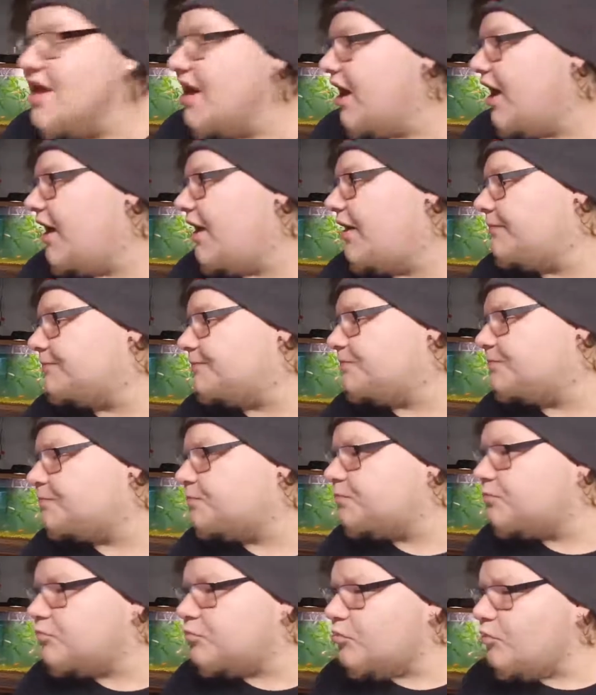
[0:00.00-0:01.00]
So I
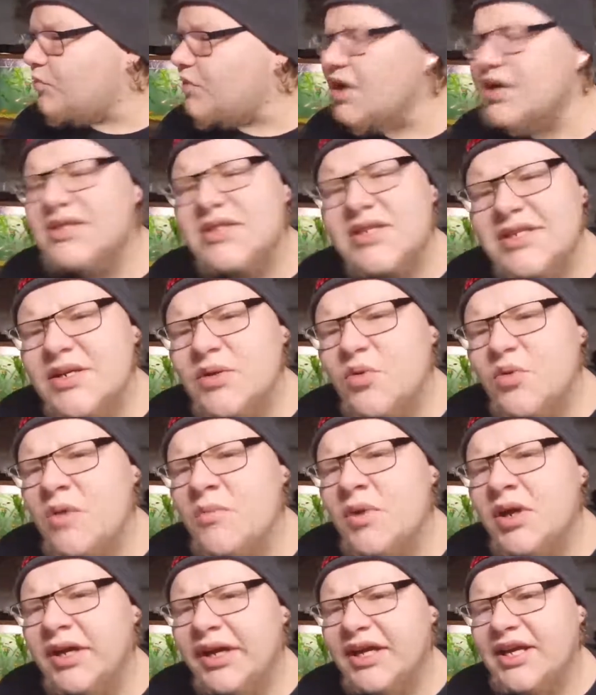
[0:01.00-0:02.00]
was at
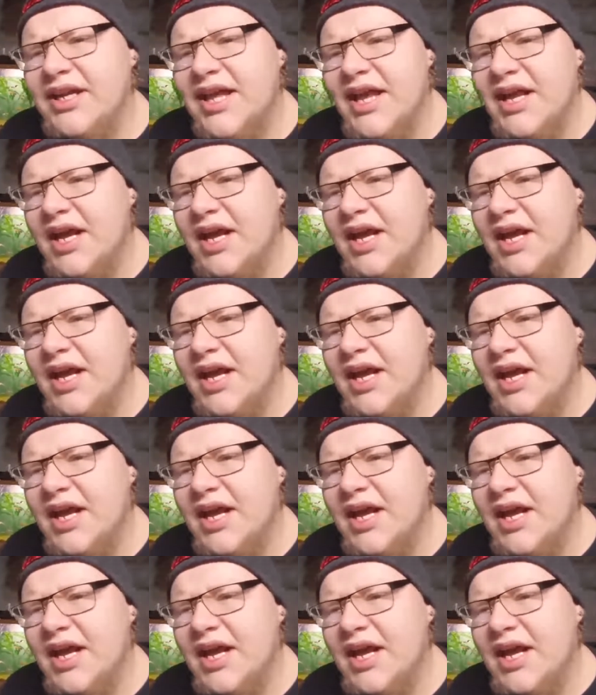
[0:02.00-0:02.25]
Walmart like a day